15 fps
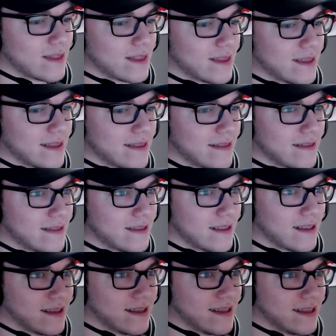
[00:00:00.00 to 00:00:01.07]

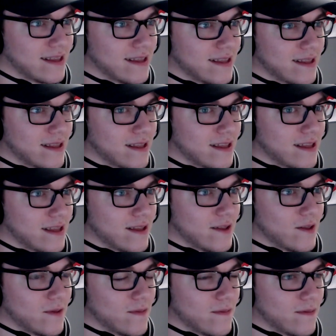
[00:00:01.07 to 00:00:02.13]

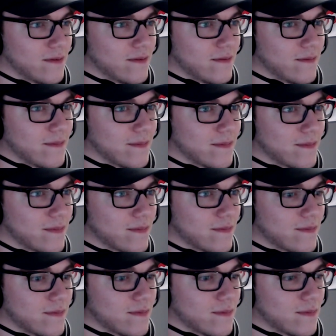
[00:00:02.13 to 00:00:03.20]

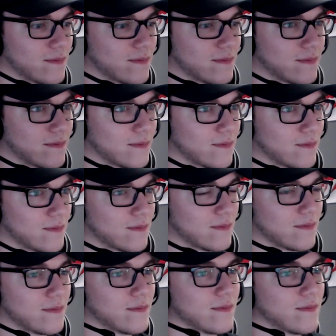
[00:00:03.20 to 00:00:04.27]

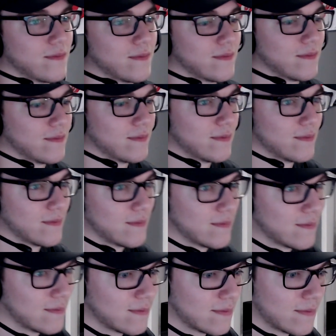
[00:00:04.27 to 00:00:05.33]

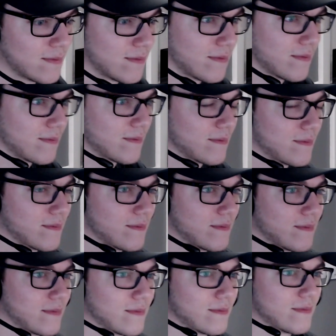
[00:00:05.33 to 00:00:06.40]

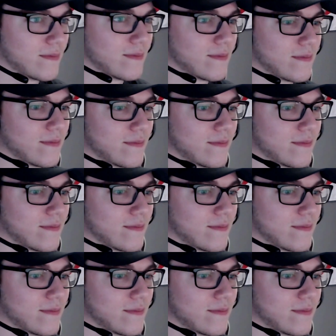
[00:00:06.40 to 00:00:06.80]
(no one is talking)